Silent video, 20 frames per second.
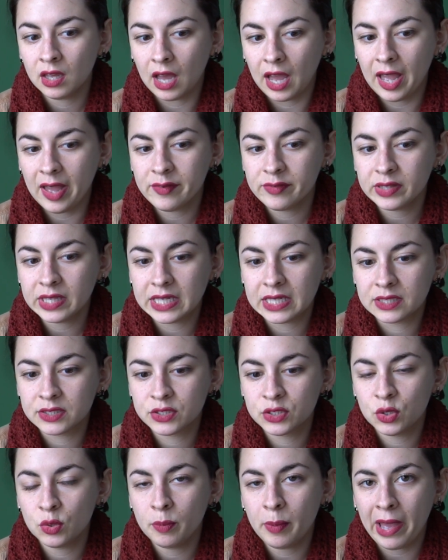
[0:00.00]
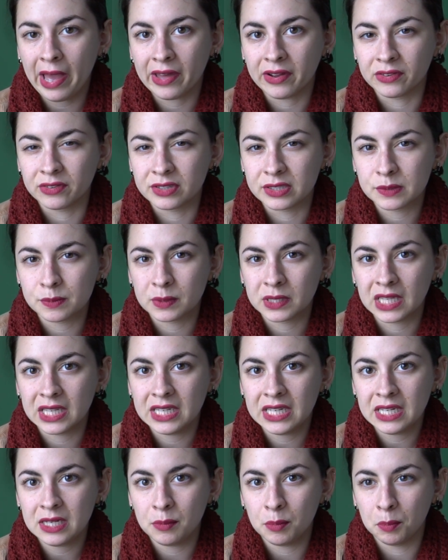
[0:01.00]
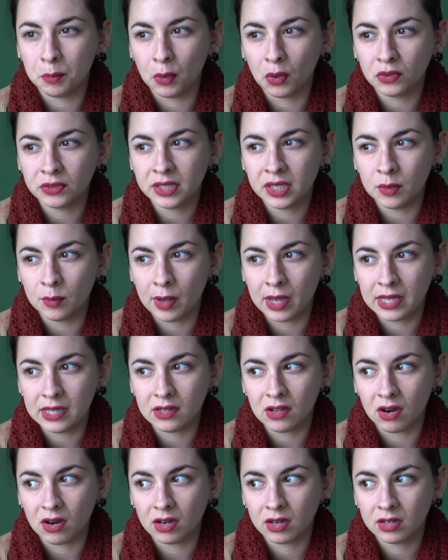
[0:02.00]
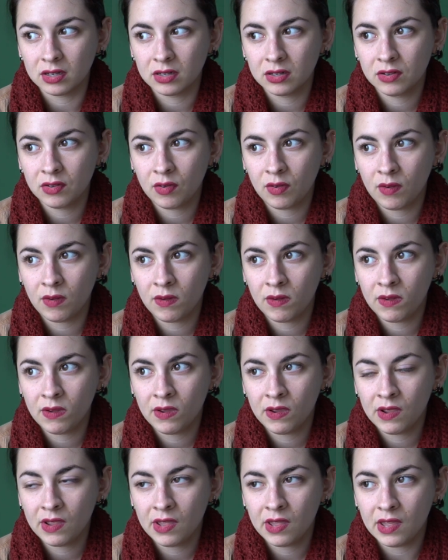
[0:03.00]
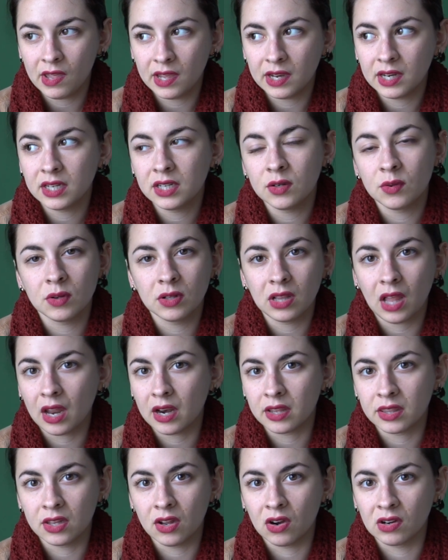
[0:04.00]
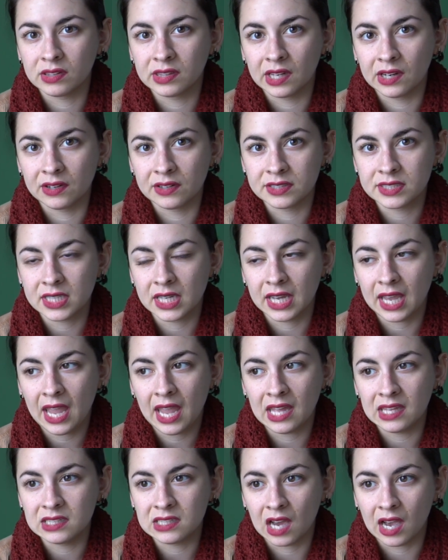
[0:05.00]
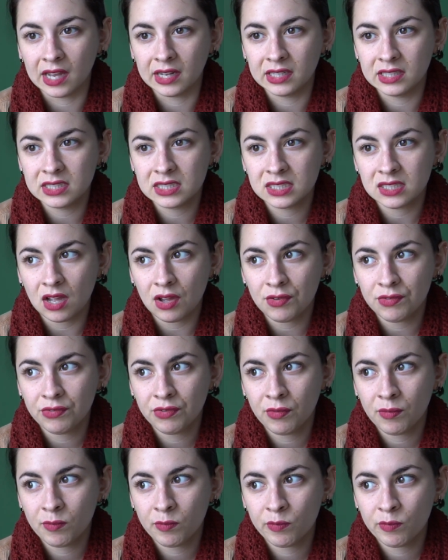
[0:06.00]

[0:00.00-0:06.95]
I have like 2 patterns, but they need bulky weight yarn. And I know a lot of the yarn there is like hand dyed and stuff.